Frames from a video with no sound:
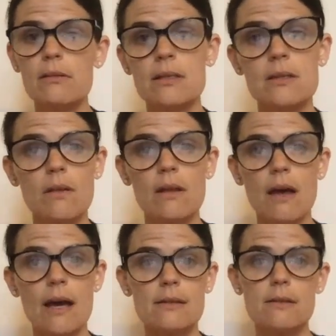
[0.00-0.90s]
until the
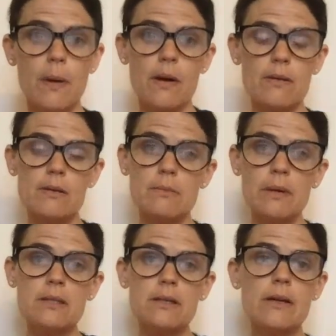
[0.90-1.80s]
last part of the
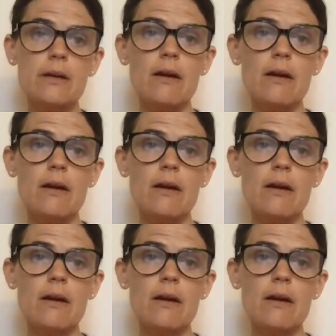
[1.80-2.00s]
semester,